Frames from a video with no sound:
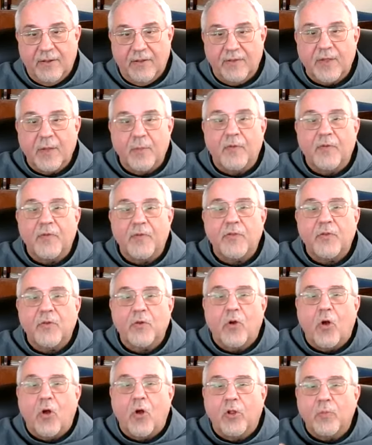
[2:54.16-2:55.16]
some of us
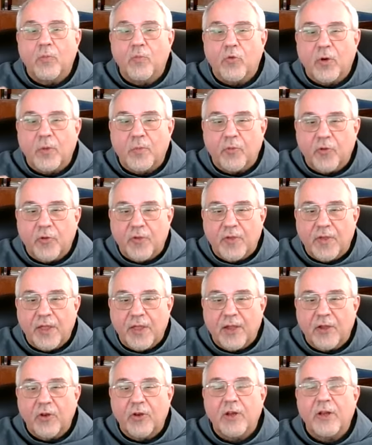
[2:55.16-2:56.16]
are called more
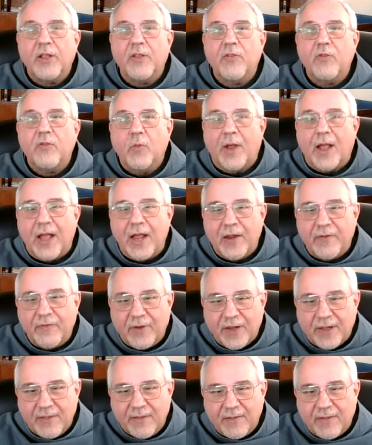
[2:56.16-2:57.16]
particularly to kind of
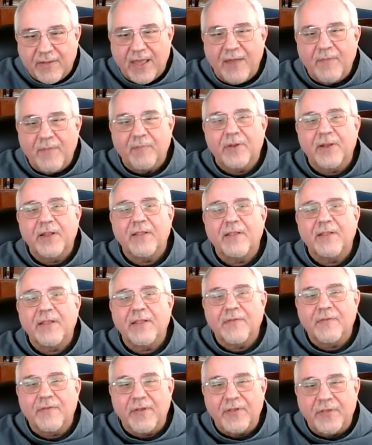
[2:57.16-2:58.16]
a
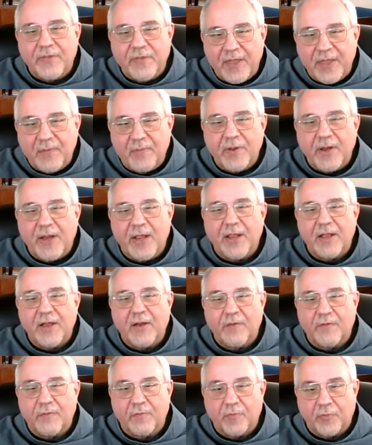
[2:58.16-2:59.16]
contemplative deepening
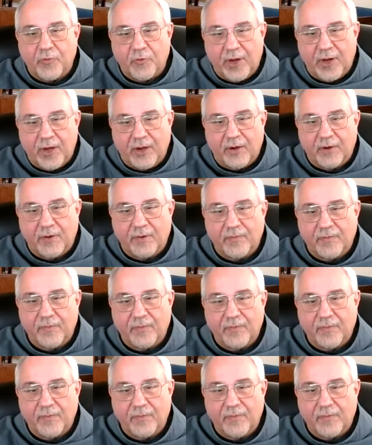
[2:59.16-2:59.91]
of prayer.